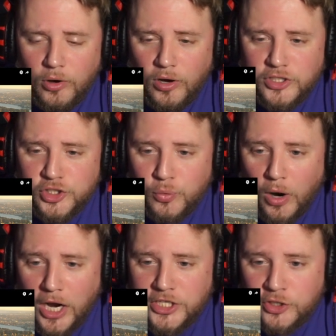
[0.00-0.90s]

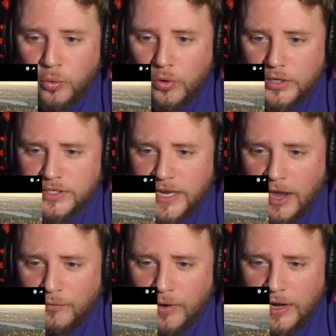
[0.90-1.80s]
squash court
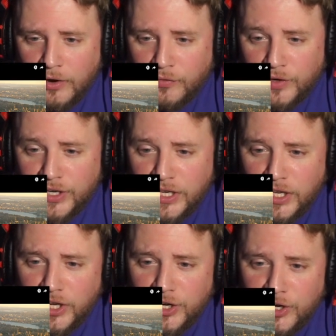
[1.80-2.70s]
down right over
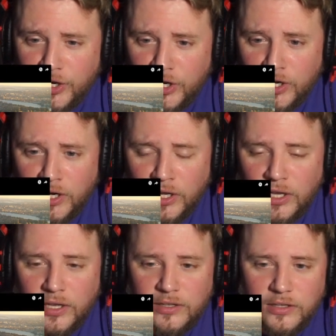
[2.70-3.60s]
here.
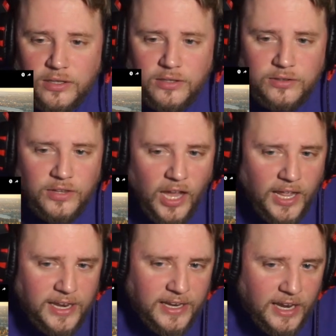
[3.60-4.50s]

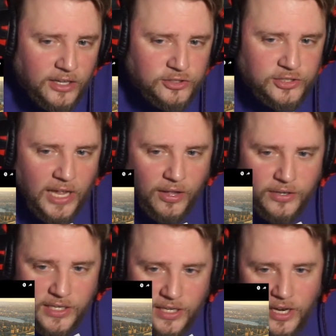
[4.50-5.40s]
Nightingales down
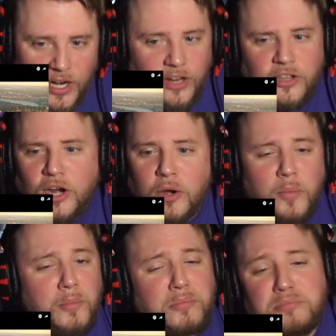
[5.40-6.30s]
here. You know,
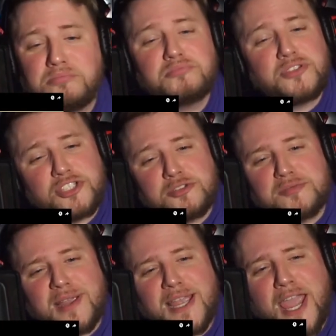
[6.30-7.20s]
this is
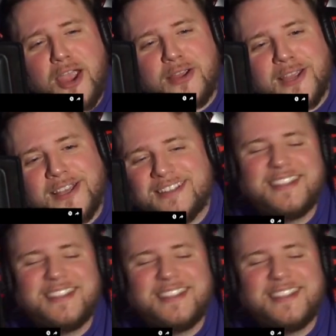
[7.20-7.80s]
my area.